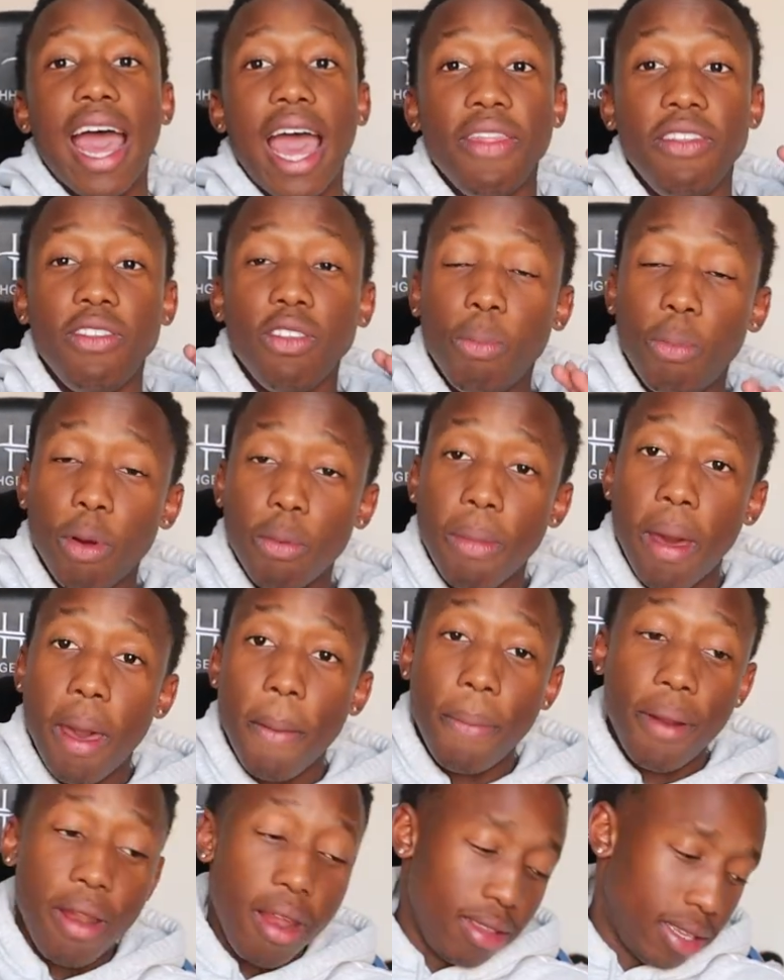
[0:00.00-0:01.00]
I need to put
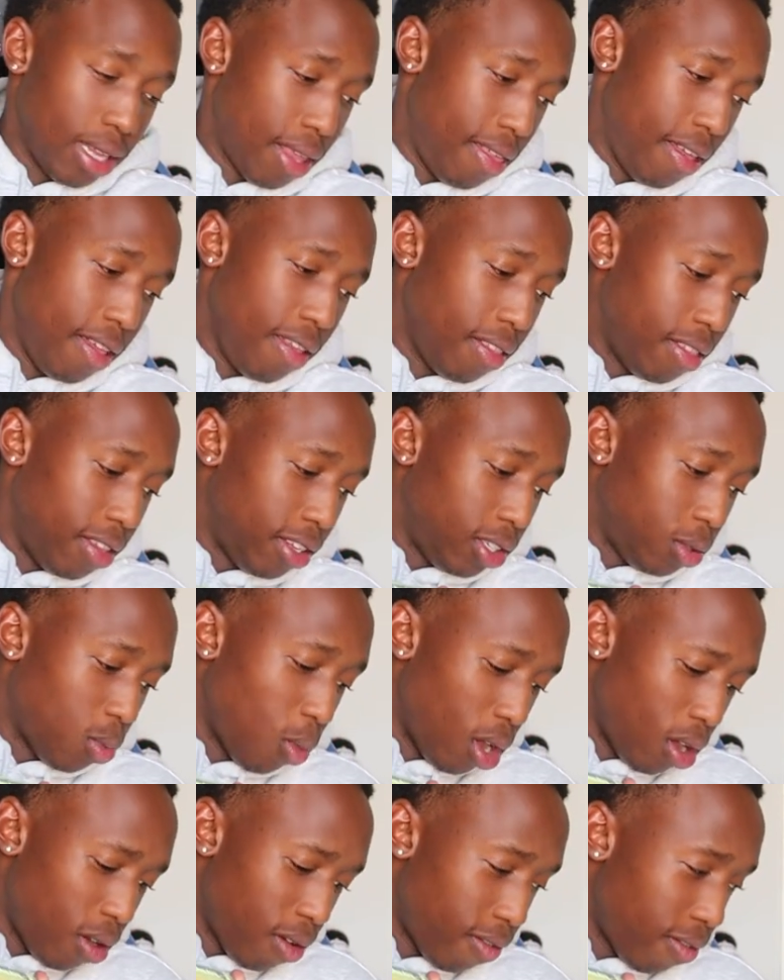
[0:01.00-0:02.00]
my parents, I think this is
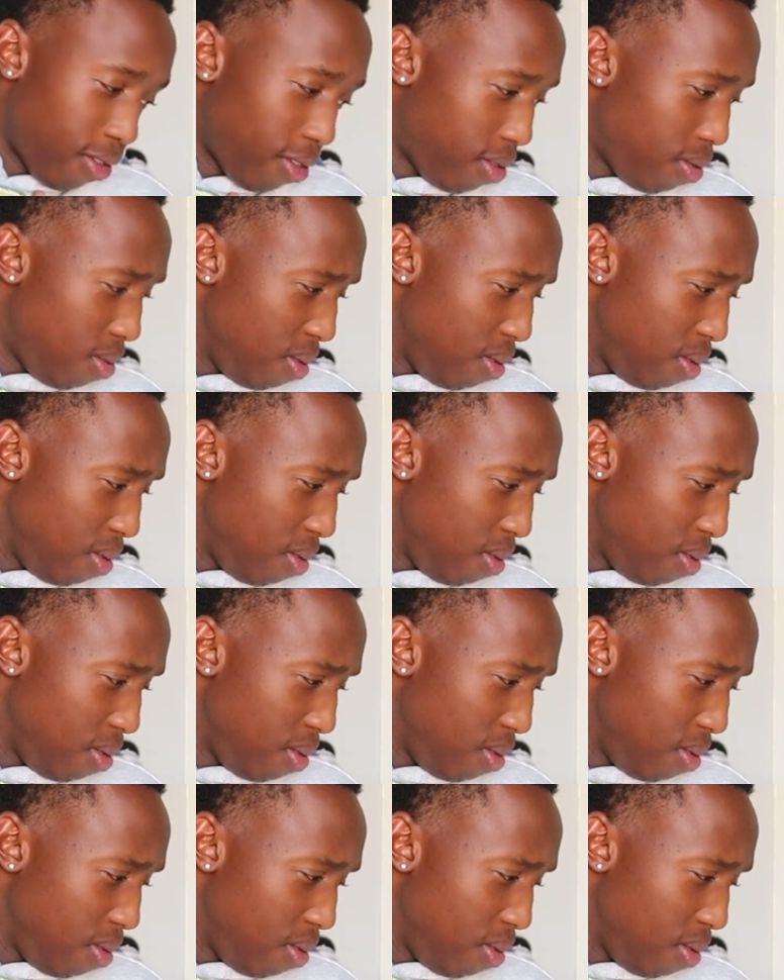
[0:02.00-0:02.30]
one of,